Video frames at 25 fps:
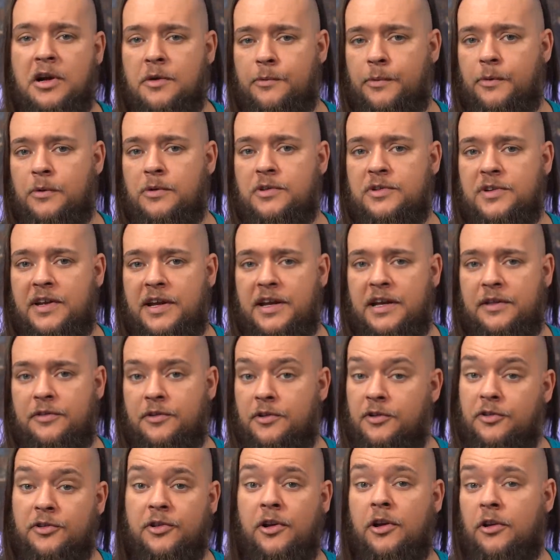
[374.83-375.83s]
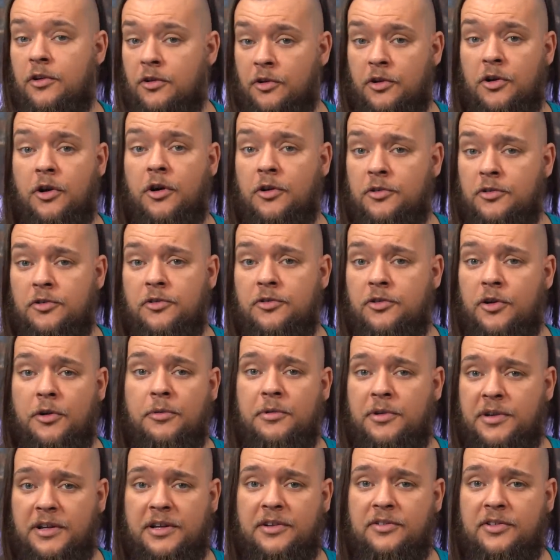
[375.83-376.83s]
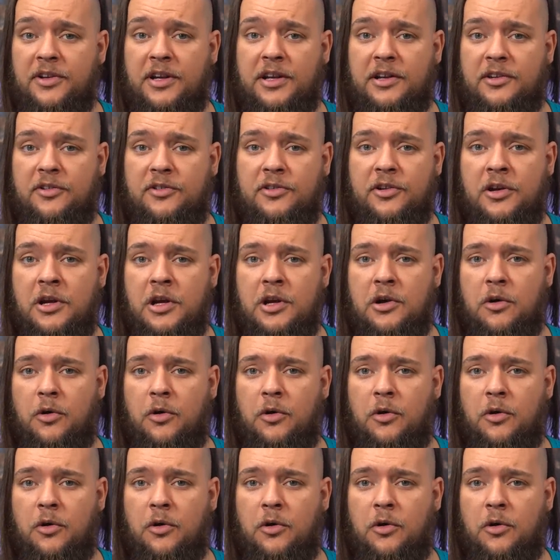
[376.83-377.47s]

will say that certain gods don't exist,